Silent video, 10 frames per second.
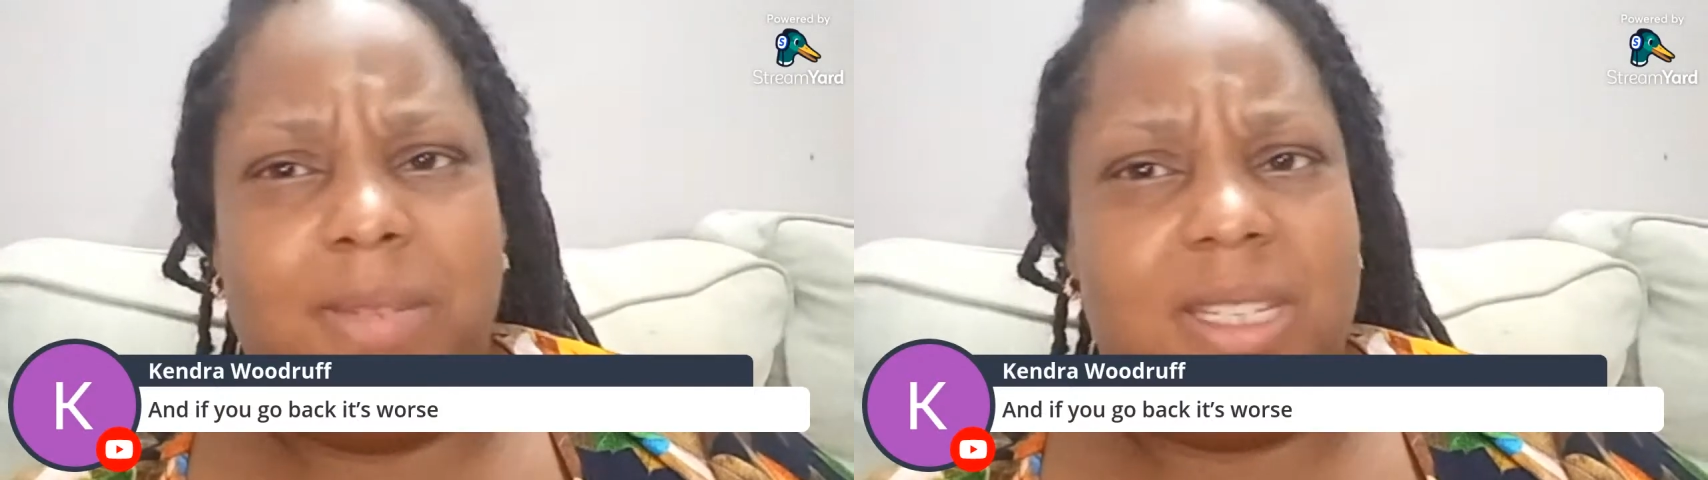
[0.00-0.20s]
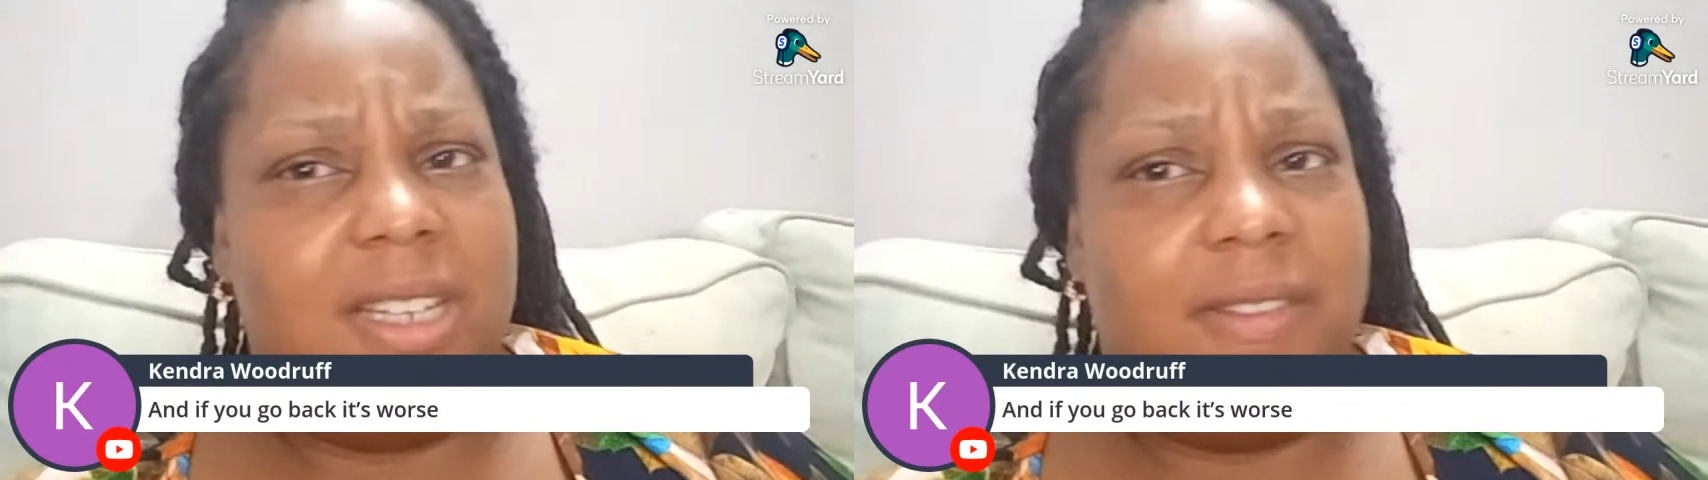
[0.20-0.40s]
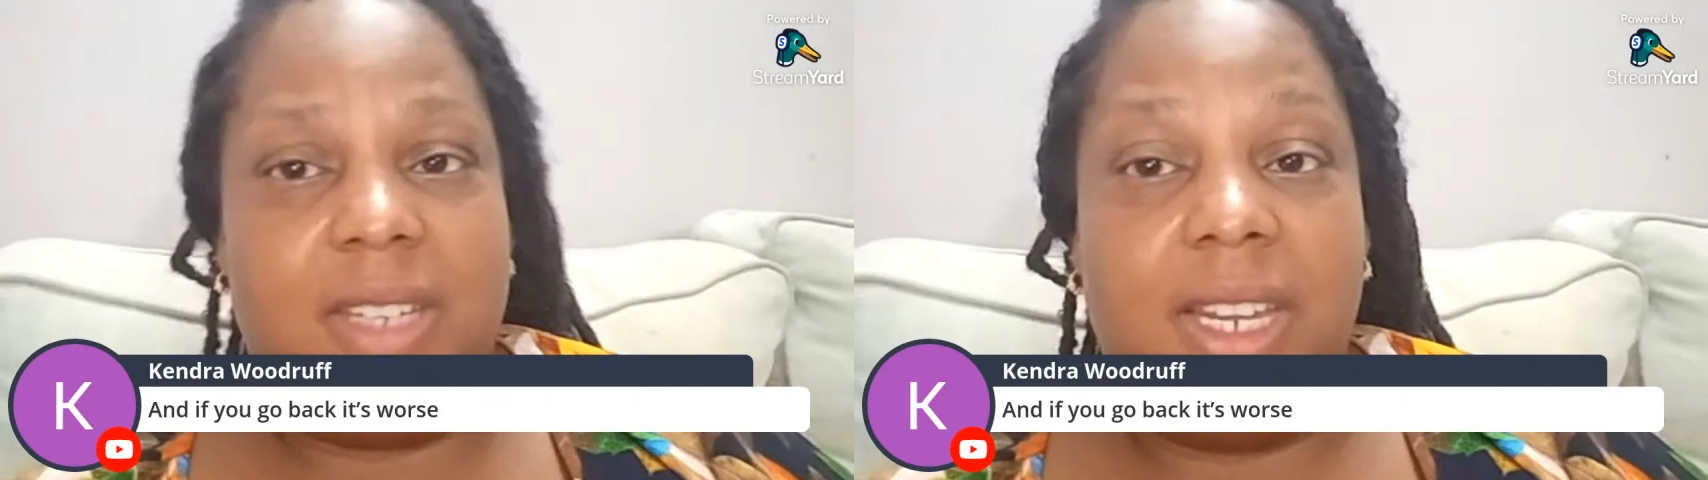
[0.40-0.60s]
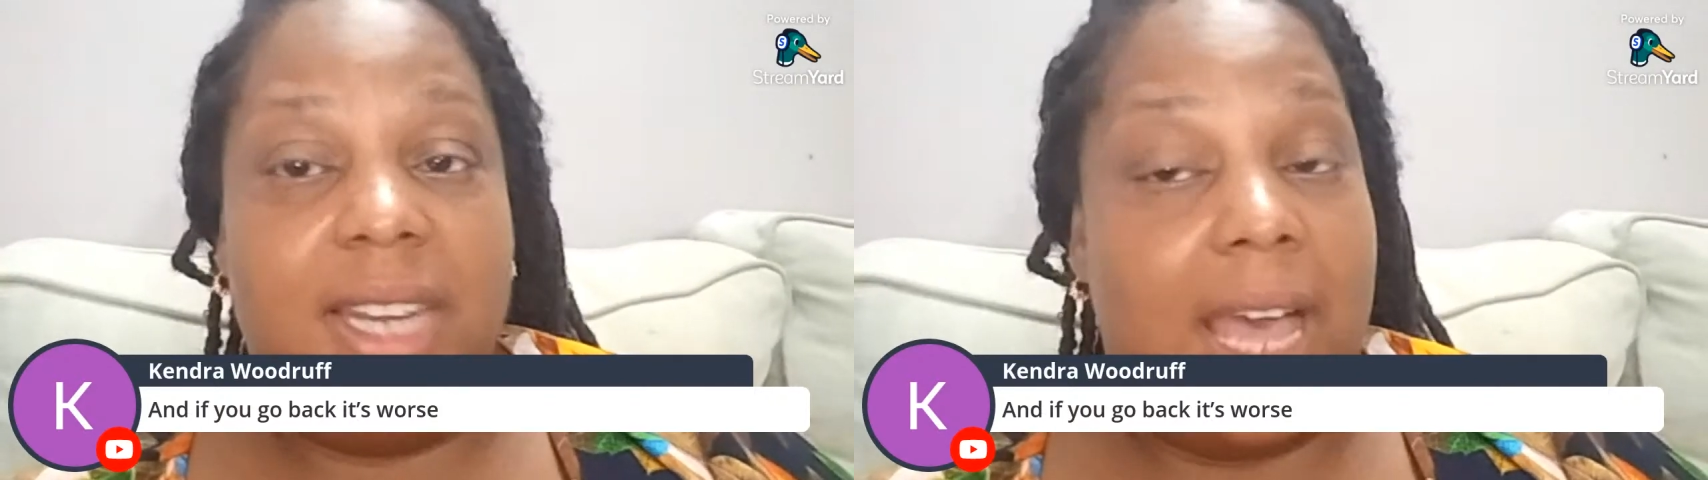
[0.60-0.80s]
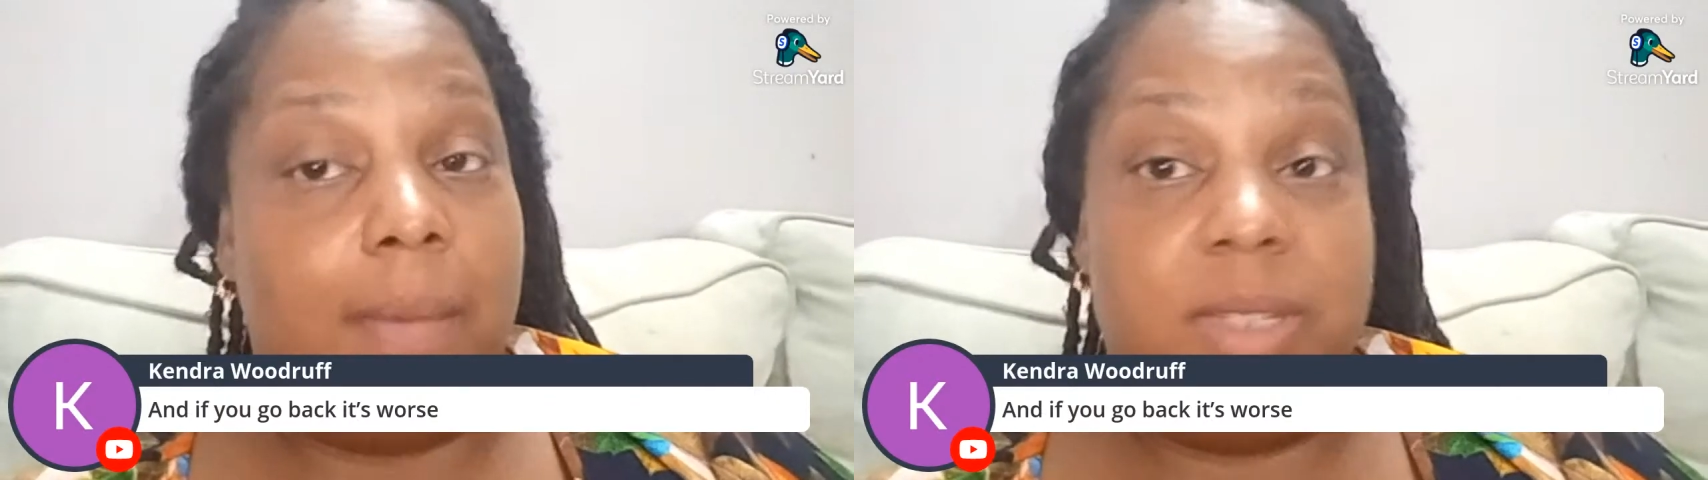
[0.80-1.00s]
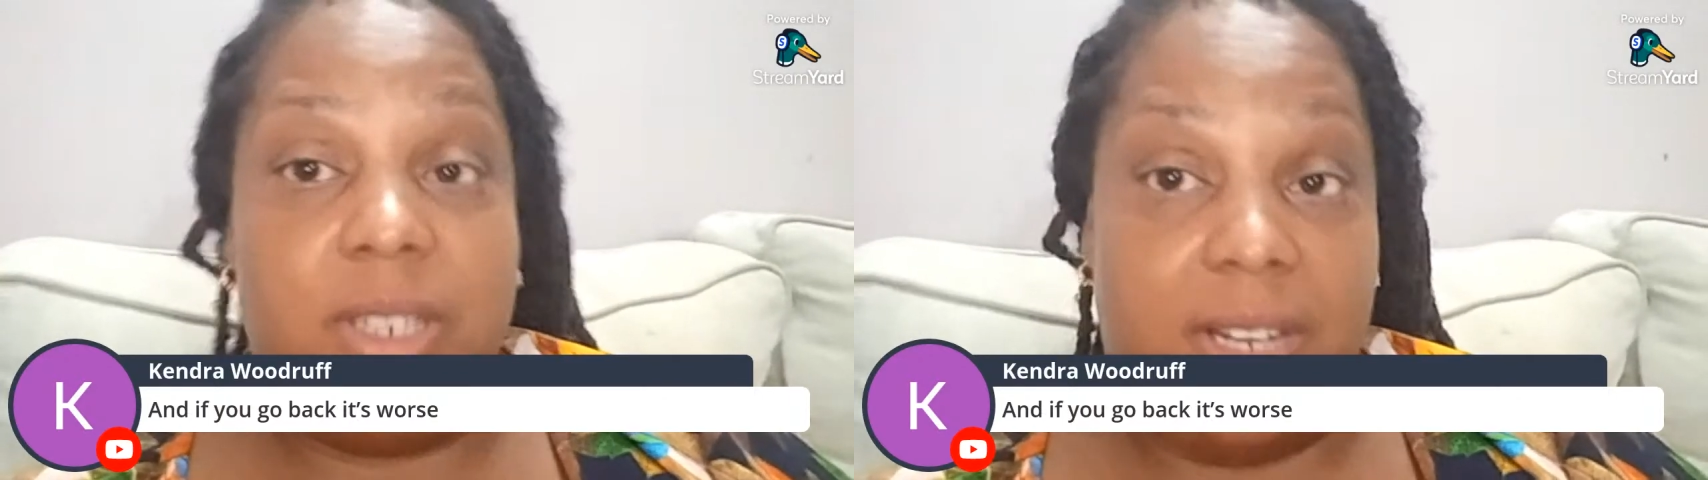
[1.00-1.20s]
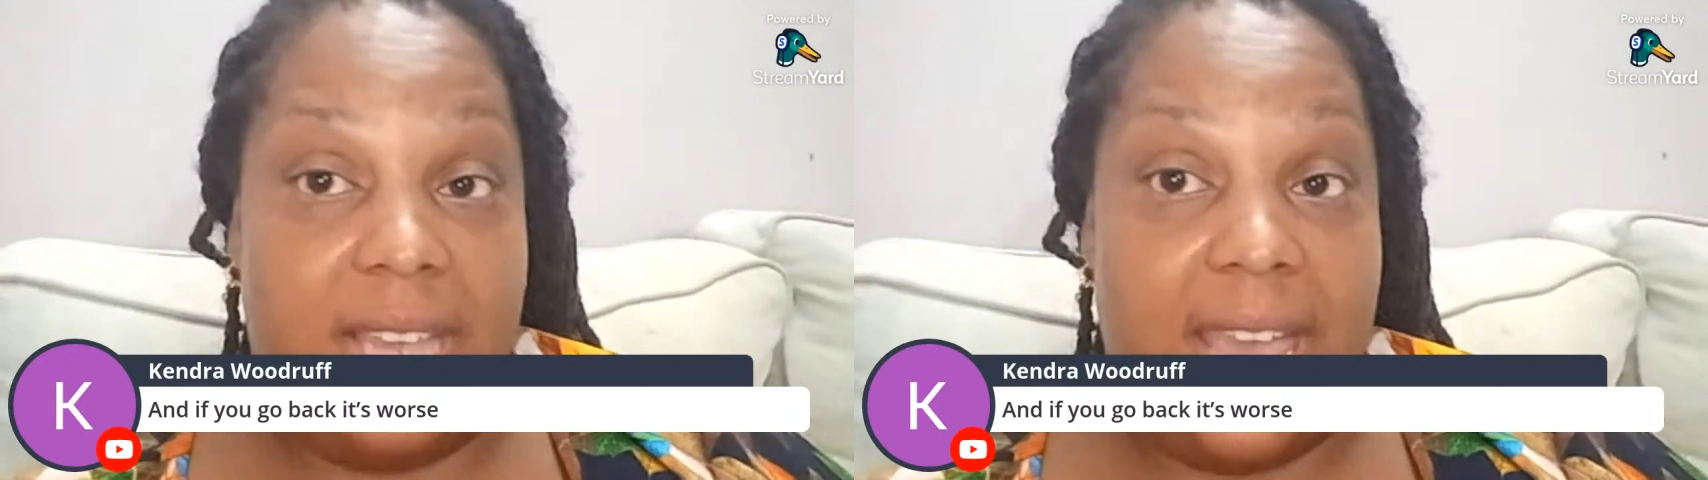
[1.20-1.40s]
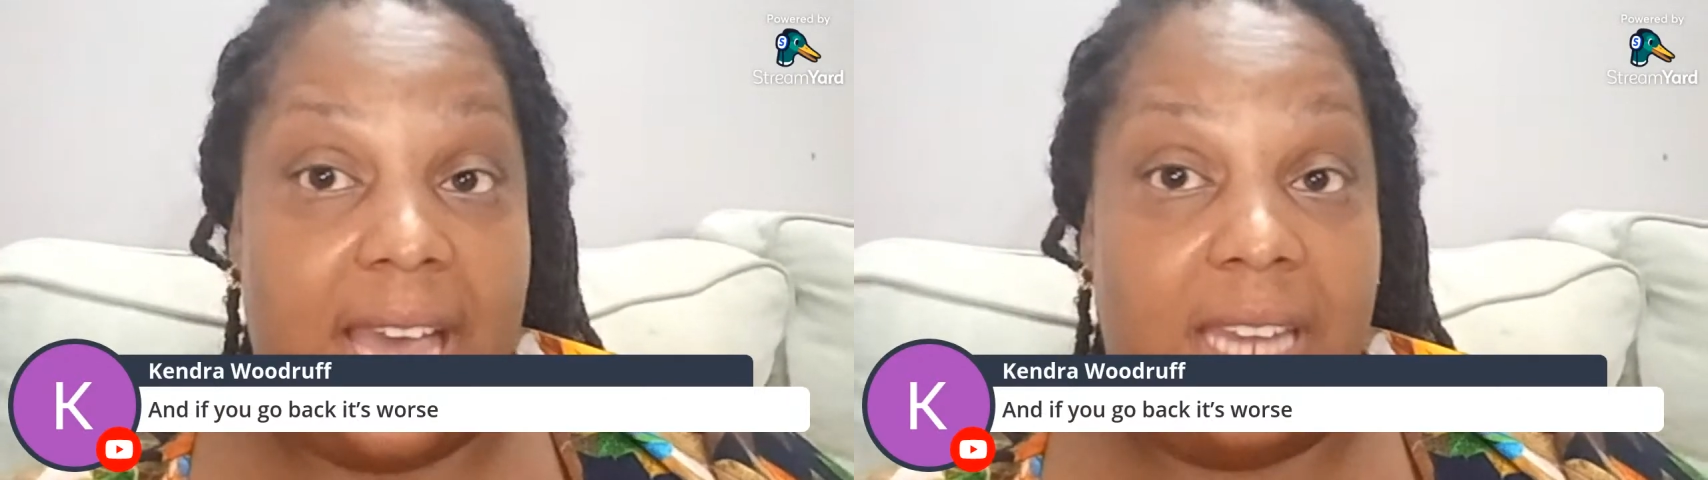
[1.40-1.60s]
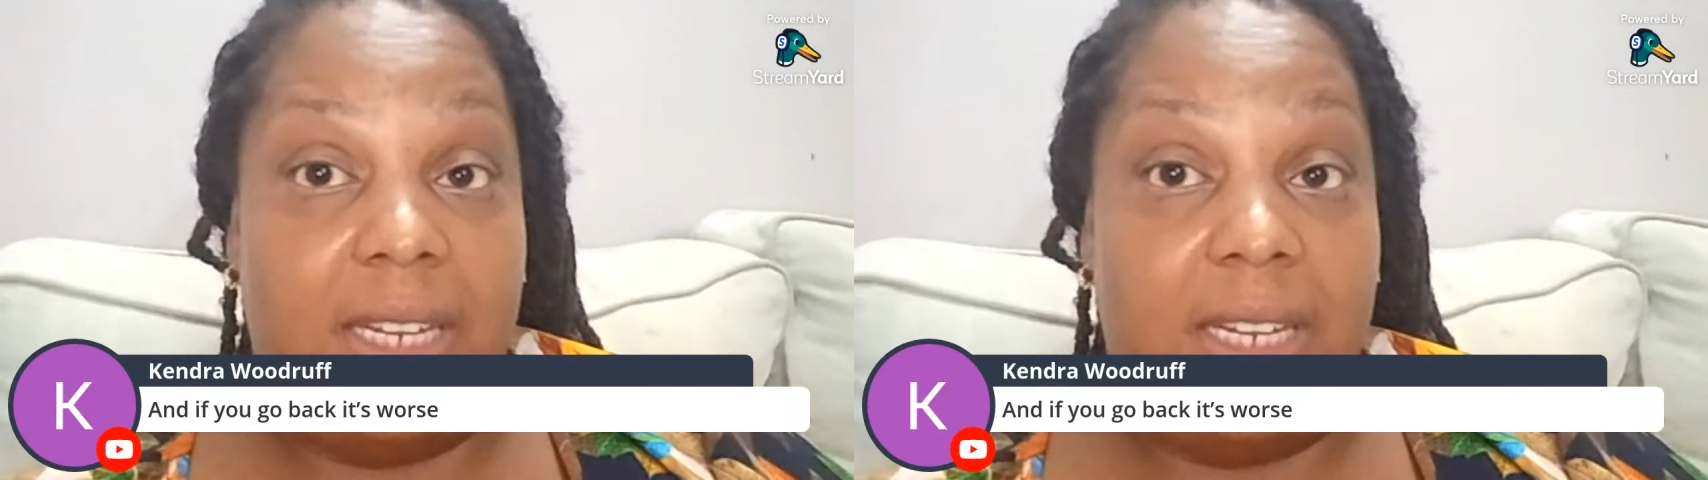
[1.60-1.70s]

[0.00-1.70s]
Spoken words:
stuff is going to happen to your cat.